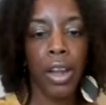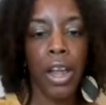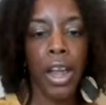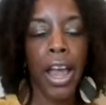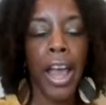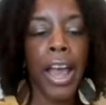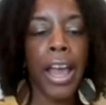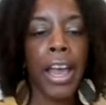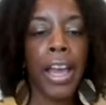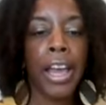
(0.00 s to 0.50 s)

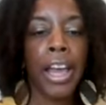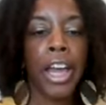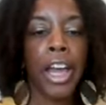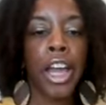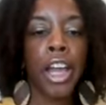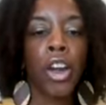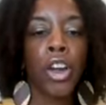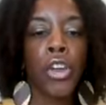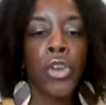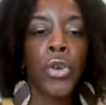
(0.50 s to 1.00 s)

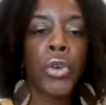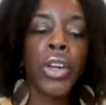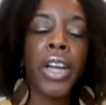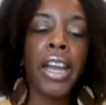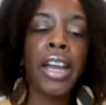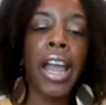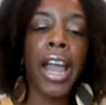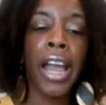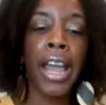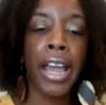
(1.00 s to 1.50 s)
And you can
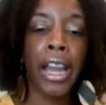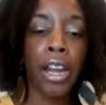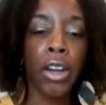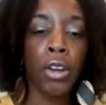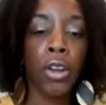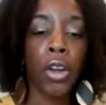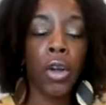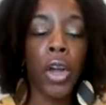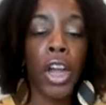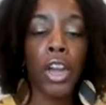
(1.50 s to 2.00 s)

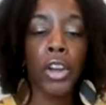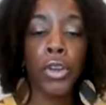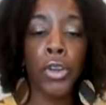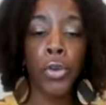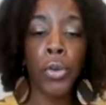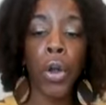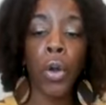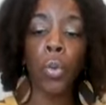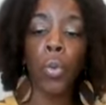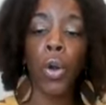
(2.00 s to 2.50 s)
handle and do
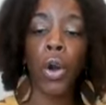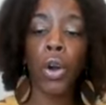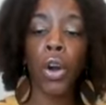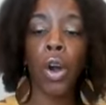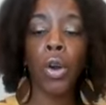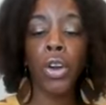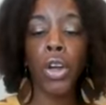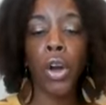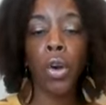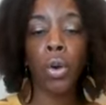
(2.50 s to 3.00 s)
and work on
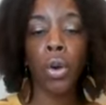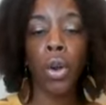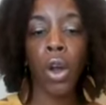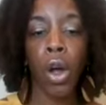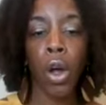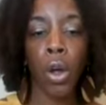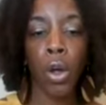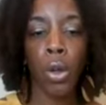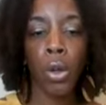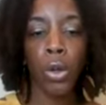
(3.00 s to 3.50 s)
your
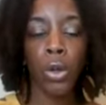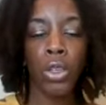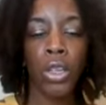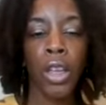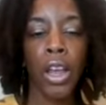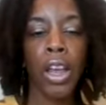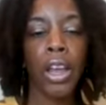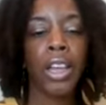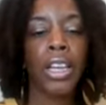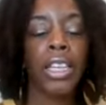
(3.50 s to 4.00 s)
goals,
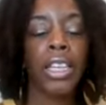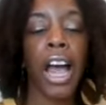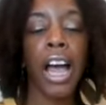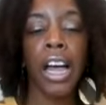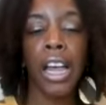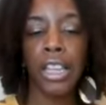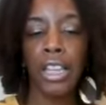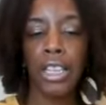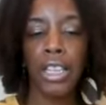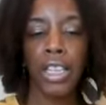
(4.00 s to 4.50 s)
because I
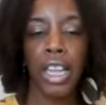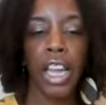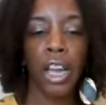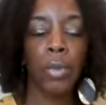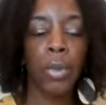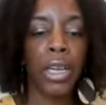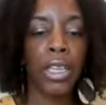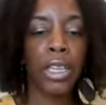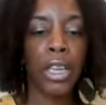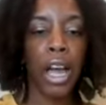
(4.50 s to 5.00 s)
understand when they
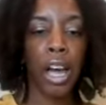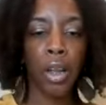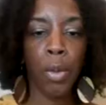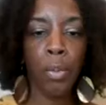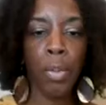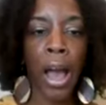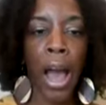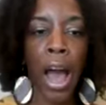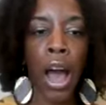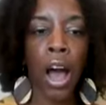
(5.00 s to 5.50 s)
talk
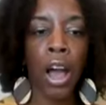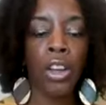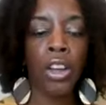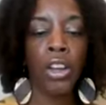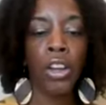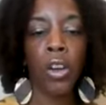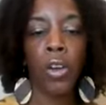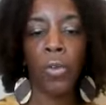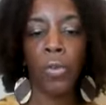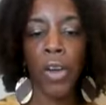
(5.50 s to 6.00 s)
about,
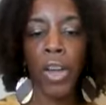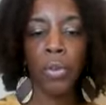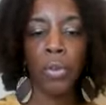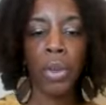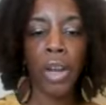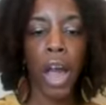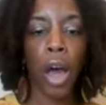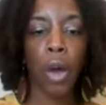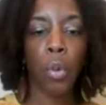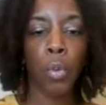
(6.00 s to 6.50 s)
faith
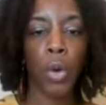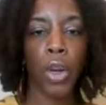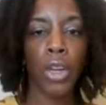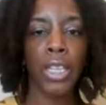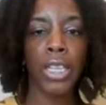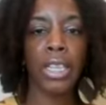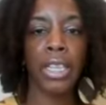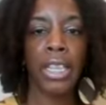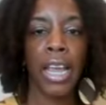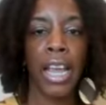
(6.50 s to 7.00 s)
without works is
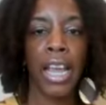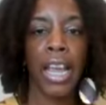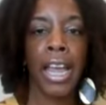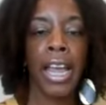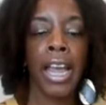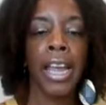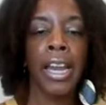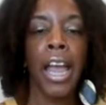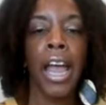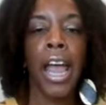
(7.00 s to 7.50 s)

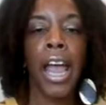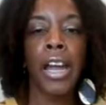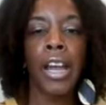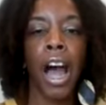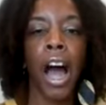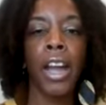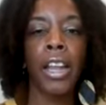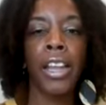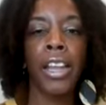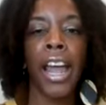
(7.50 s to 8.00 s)
dead and
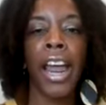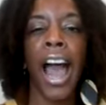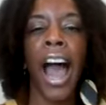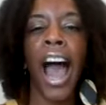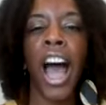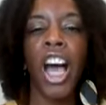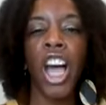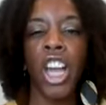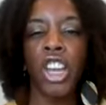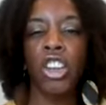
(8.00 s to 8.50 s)
all that.
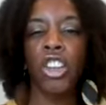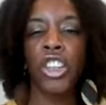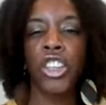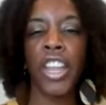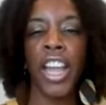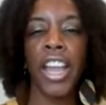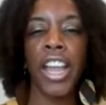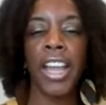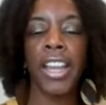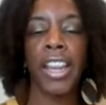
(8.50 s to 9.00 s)
I
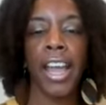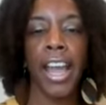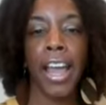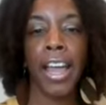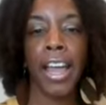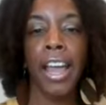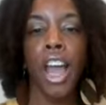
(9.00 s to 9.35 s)
understand that.